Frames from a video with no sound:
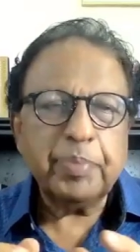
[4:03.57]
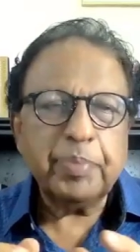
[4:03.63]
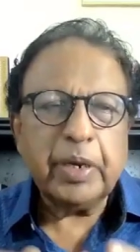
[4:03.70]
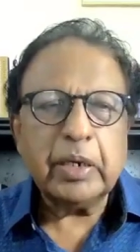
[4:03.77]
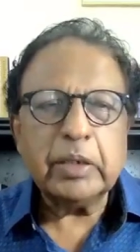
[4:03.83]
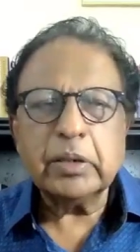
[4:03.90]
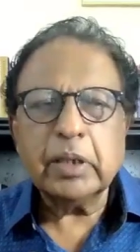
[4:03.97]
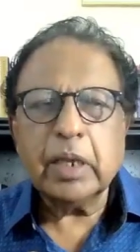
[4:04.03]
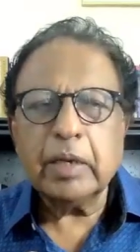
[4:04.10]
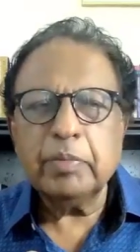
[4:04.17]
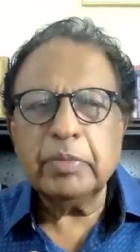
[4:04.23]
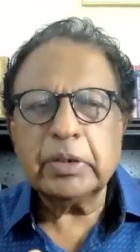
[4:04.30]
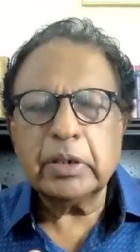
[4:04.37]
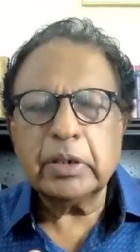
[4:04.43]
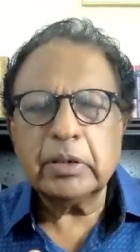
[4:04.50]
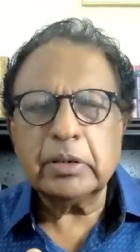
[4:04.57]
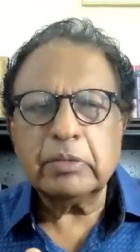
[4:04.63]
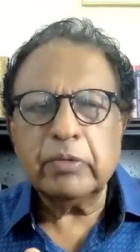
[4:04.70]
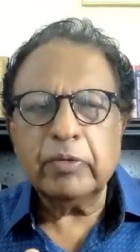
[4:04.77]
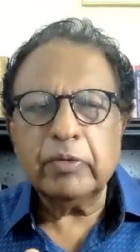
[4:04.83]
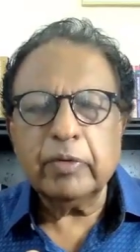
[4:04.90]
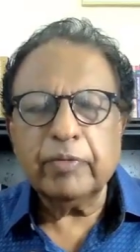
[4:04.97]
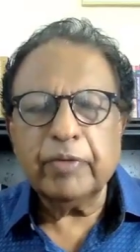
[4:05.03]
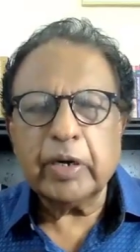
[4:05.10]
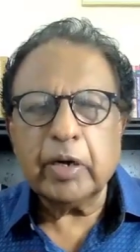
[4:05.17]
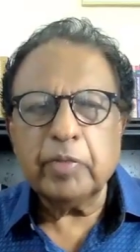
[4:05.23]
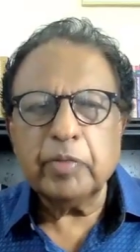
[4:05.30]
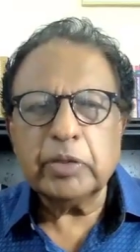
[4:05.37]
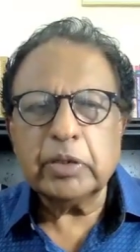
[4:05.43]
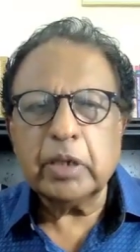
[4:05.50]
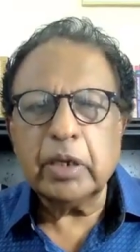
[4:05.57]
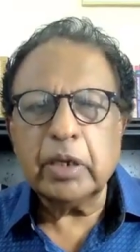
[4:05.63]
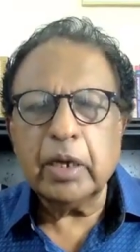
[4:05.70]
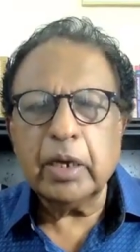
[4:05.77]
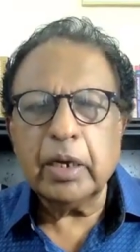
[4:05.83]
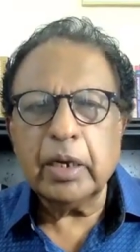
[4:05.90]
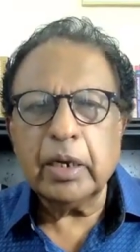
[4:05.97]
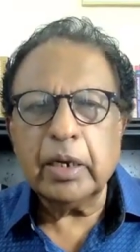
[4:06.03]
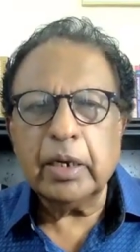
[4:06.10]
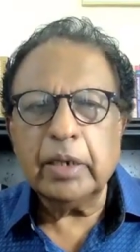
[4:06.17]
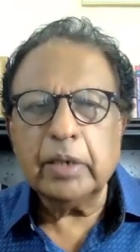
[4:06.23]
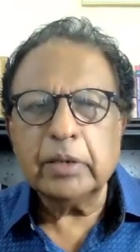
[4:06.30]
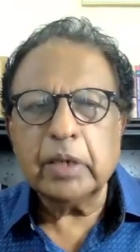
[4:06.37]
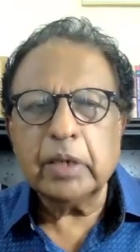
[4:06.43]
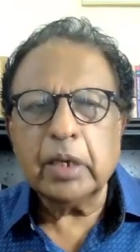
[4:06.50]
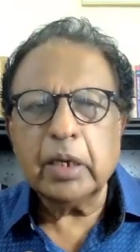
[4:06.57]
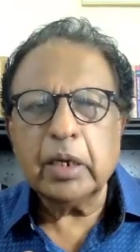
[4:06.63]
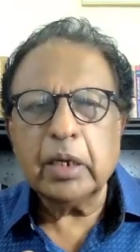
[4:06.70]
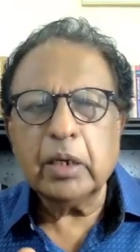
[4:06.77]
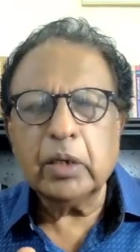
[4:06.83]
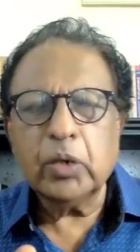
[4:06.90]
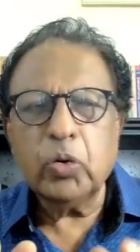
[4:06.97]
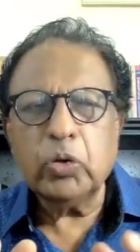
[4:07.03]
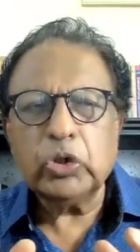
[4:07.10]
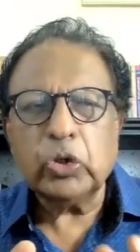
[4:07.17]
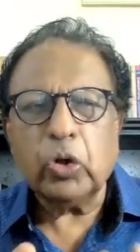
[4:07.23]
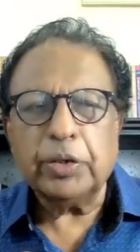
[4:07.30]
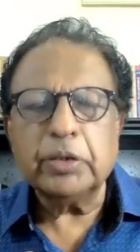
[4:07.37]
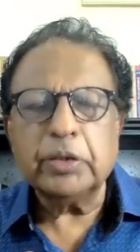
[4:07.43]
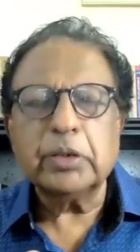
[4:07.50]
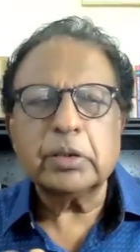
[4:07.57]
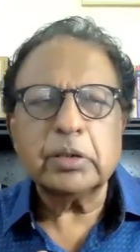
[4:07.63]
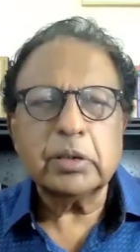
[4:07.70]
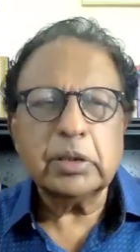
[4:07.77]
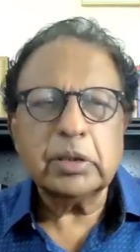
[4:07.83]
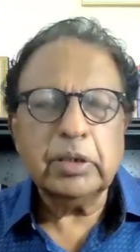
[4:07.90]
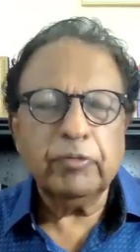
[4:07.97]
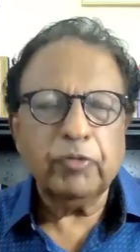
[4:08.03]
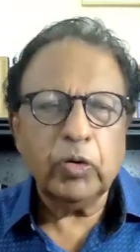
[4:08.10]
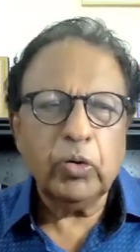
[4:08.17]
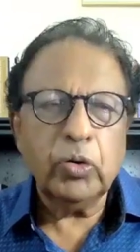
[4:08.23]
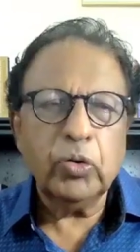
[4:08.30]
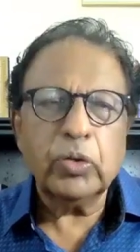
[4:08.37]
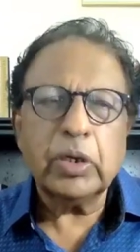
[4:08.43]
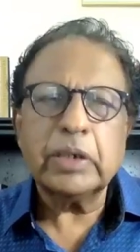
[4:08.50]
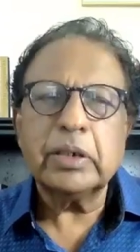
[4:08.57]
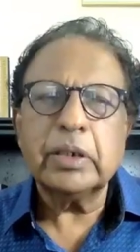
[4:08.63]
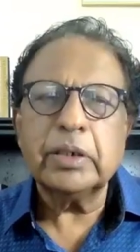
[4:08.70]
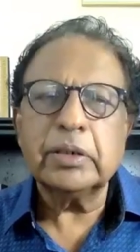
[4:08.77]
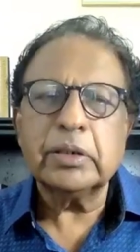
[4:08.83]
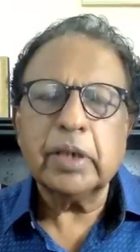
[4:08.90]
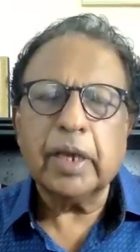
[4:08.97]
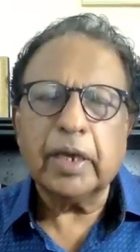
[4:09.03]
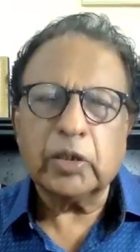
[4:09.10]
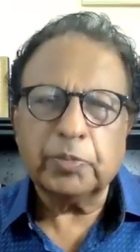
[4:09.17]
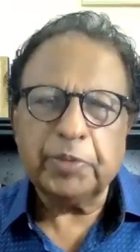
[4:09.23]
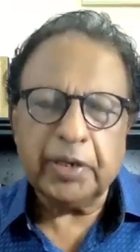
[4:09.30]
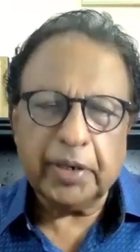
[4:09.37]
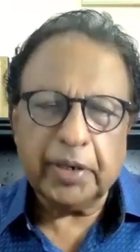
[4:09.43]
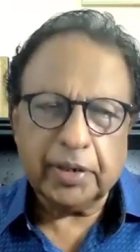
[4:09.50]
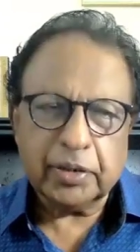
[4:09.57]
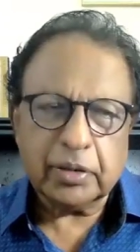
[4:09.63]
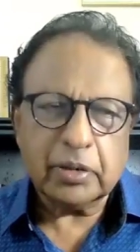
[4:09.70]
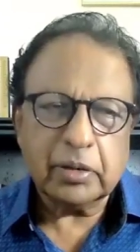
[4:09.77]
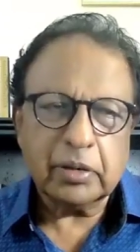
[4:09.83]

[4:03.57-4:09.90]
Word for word: appears that Mister Wickremesinghe is a good choice if you look at his experience.